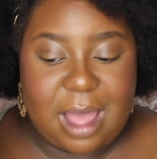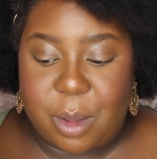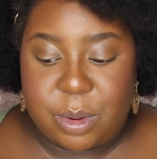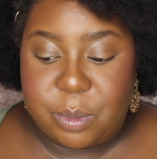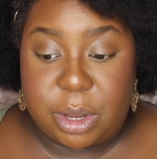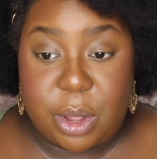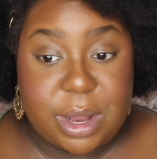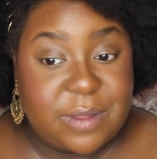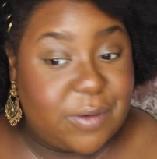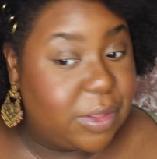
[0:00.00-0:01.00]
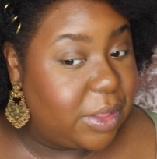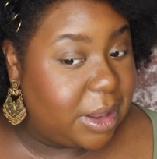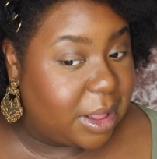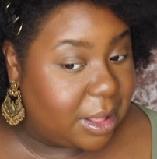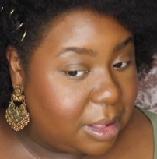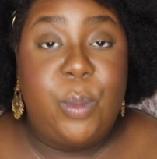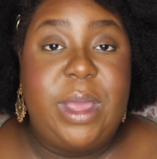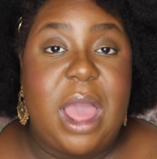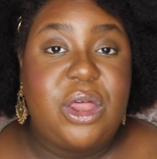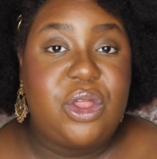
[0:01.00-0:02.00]
I wouldn't want to go any further than this. We
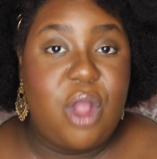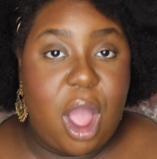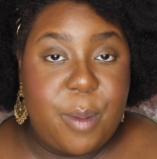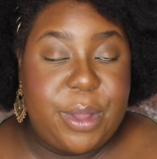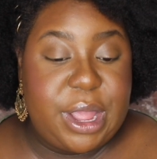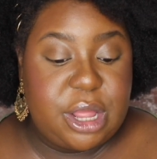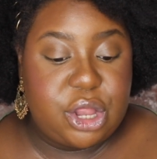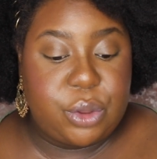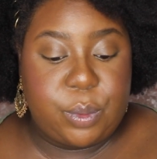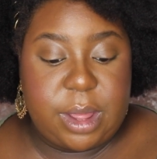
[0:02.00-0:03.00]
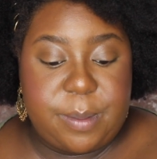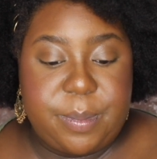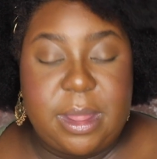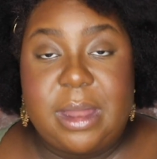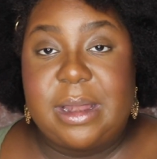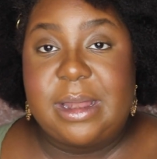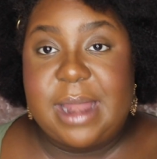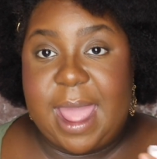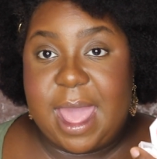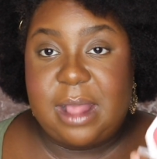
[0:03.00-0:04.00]
got Strawberry Drip
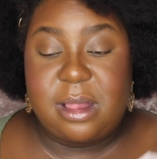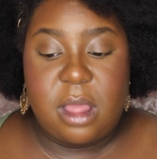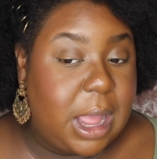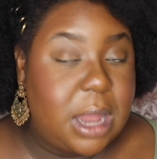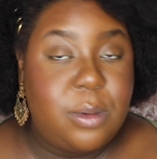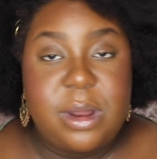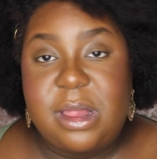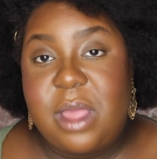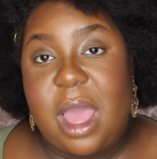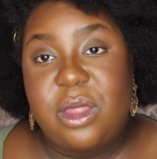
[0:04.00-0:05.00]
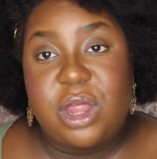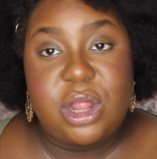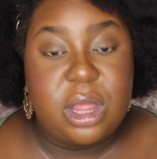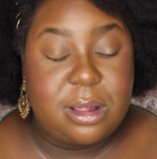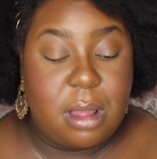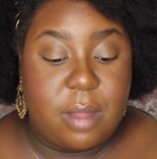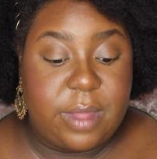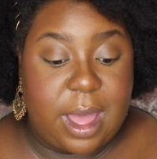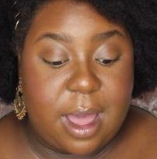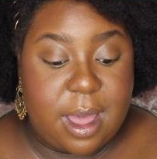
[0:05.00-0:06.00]
next. I kind of want to see how she looks on the
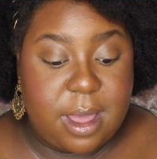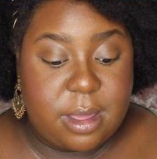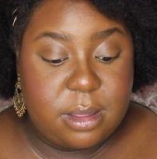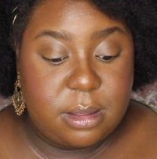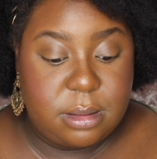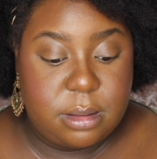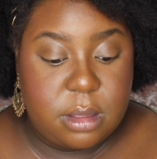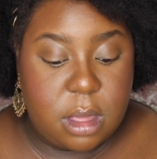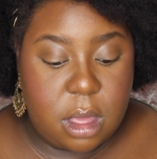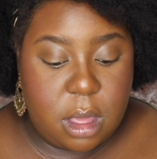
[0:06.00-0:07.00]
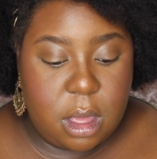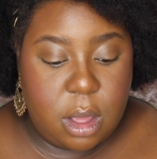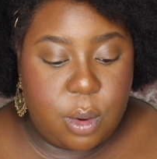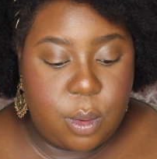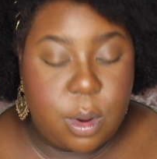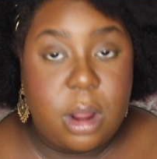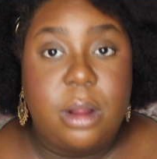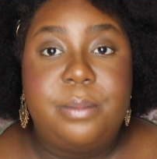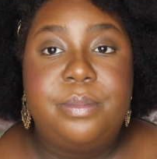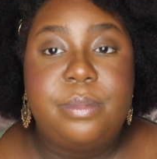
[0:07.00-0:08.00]
eye.
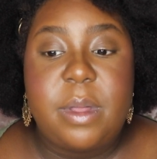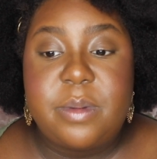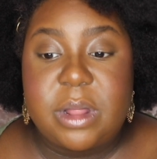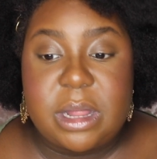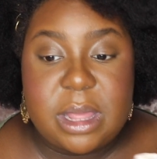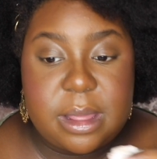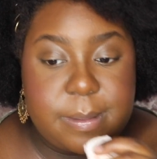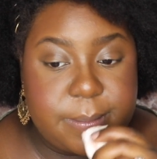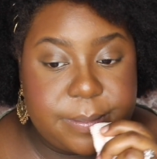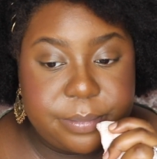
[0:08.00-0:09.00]
Or maybe the lip.